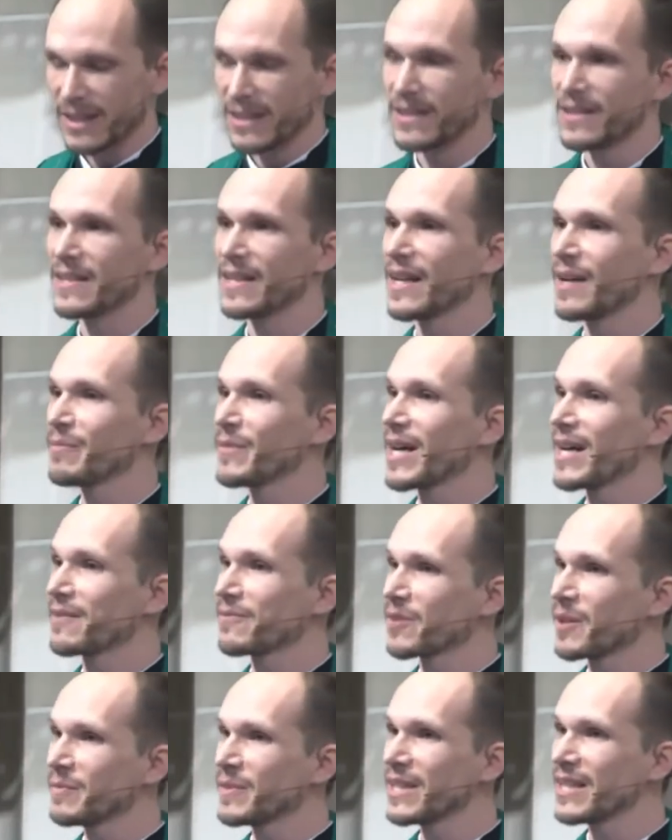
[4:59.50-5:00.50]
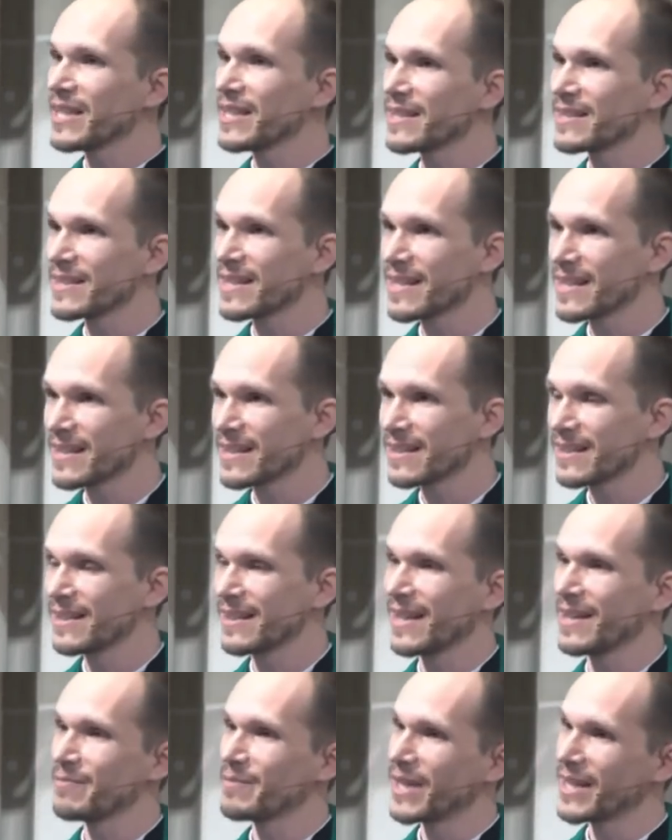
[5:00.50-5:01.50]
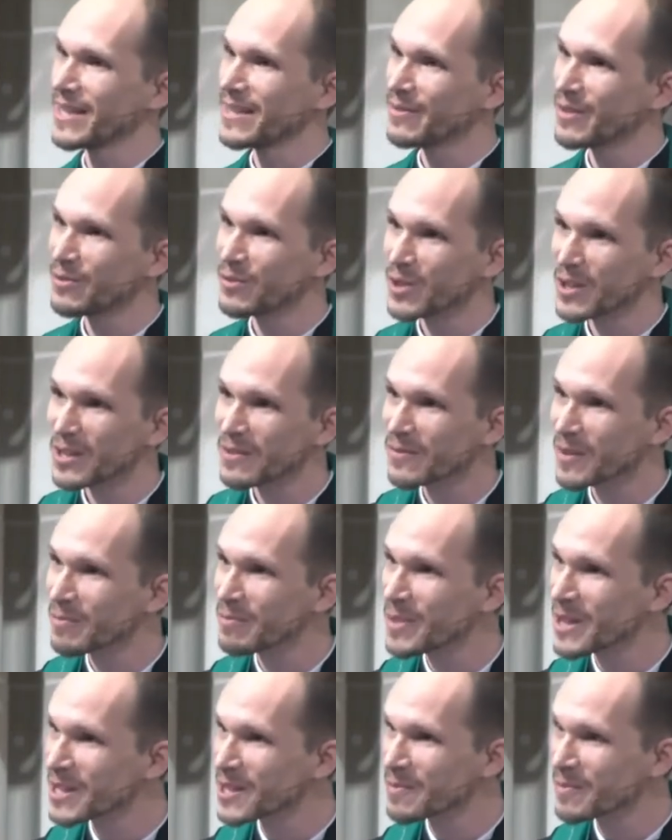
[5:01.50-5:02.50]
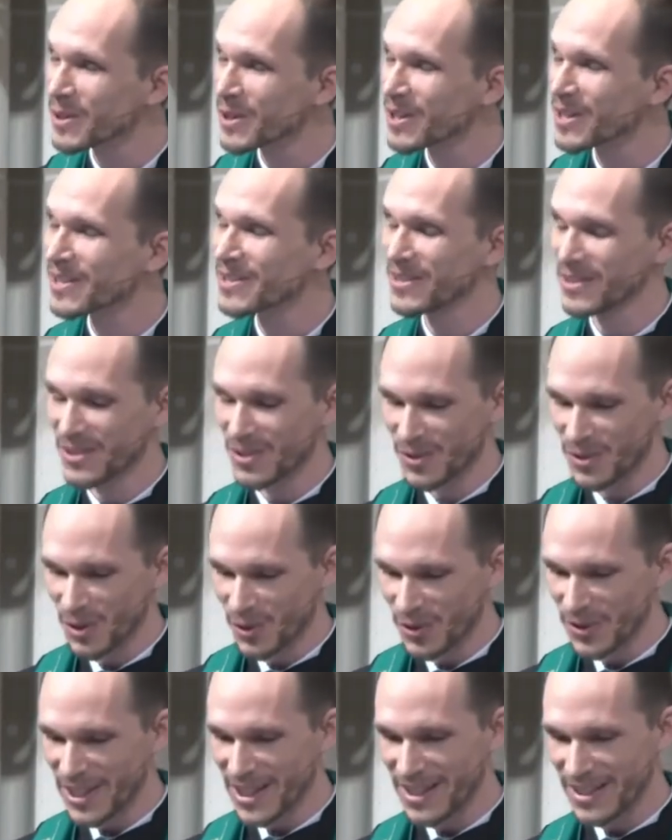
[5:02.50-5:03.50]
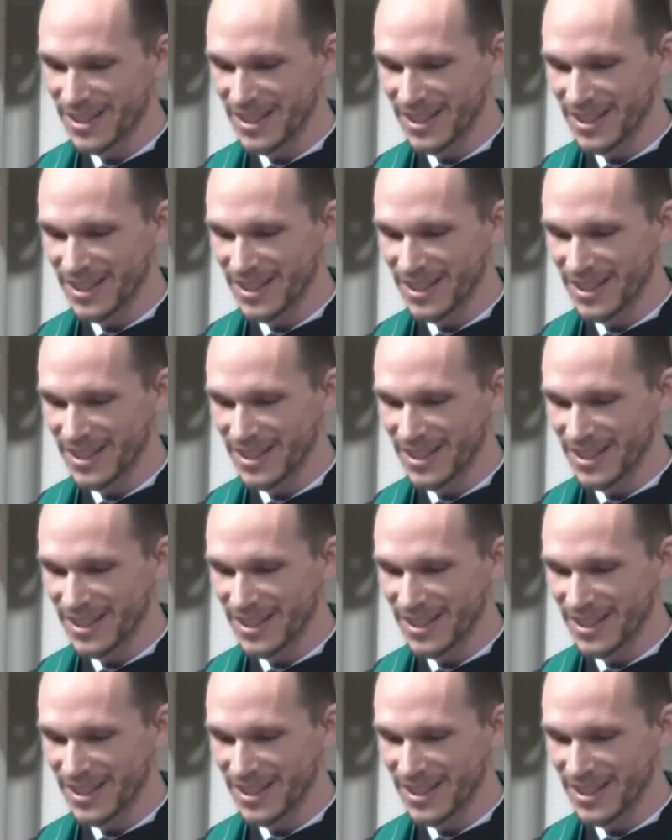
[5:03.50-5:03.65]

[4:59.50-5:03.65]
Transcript: You see, I'm not from the East End. I'm not even really from Pittsburgh, so don't hold that